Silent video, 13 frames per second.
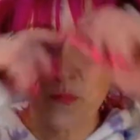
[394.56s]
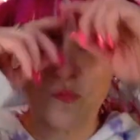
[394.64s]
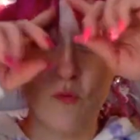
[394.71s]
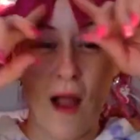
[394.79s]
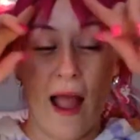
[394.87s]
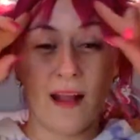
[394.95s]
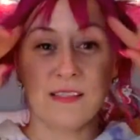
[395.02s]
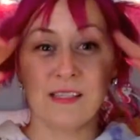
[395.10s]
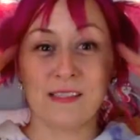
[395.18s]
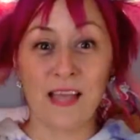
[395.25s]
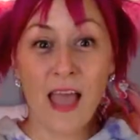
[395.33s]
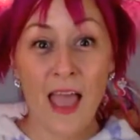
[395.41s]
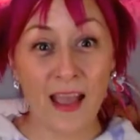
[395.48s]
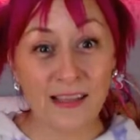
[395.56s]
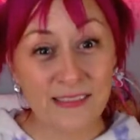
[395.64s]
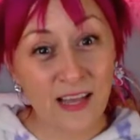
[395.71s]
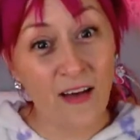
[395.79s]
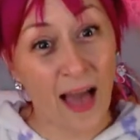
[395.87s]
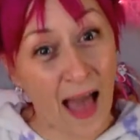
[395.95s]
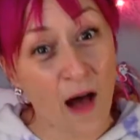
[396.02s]
Practice the
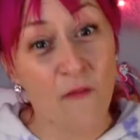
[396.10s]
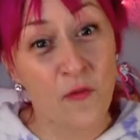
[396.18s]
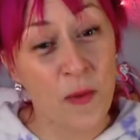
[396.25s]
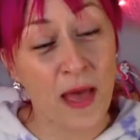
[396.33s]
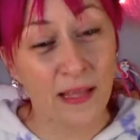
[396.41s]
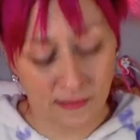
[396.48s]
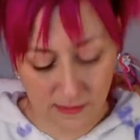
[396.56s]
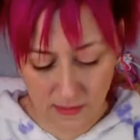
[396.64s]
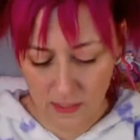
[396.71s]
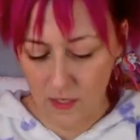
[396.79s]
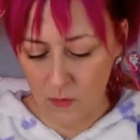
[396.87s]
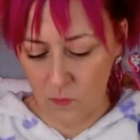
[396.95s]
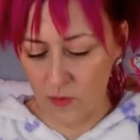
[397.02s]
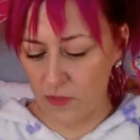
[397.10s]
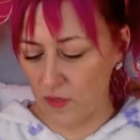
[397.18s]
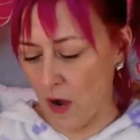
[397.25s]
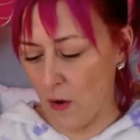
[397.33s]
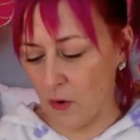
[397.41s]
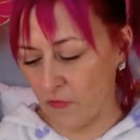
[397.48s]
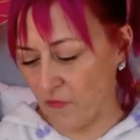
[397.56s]
ASL alphabet with
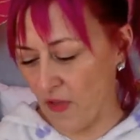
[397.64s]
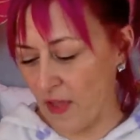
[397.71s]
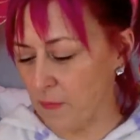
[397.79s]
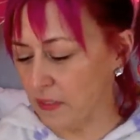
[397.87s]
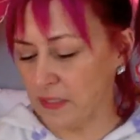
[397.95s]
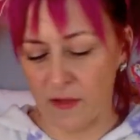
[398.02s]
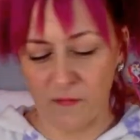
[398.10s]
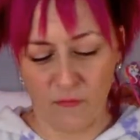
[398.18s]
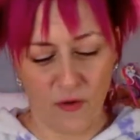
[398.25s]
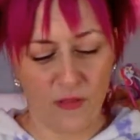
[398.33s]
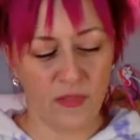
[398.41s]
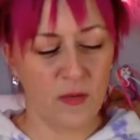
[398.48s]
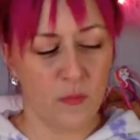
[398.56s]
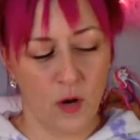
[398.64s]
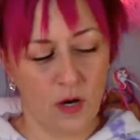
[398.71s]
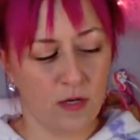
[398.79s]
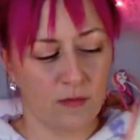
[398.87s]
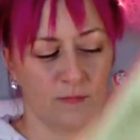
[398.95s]
our famous and friendly book,